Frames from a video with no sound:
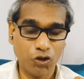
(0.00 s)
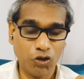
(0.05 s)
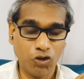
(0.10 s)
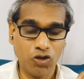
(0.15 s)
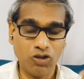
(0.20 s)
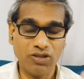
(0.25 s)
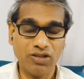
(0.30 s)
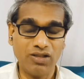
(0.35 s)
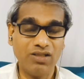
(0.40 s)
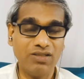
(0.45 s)

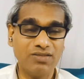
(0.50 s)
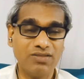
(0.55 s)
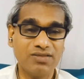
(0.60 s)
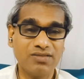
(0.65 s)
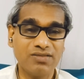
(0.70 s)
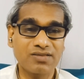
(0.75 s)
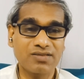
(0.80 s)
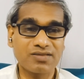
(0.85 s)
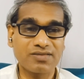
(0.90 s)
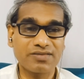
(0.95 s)
All
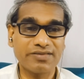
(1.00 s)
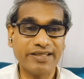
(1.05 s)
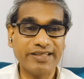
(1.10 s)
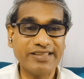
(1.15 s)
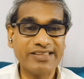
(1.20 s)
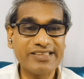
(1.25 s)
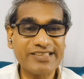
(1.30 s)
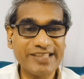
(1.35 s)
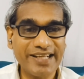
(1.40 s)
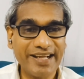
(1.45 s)
religions,
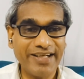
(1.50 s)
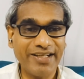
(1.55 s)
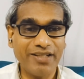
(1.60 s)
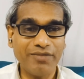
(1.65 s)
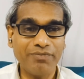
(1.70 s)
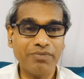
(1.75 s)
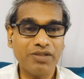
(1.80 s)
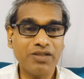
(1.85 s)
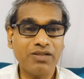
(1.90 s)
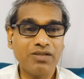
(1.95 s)
they
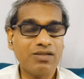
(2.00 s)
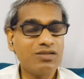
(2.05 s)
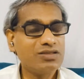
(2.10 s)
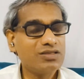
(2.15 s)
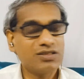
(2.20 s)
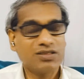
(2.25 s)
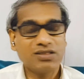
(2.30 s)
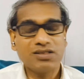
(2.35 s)
chant mantras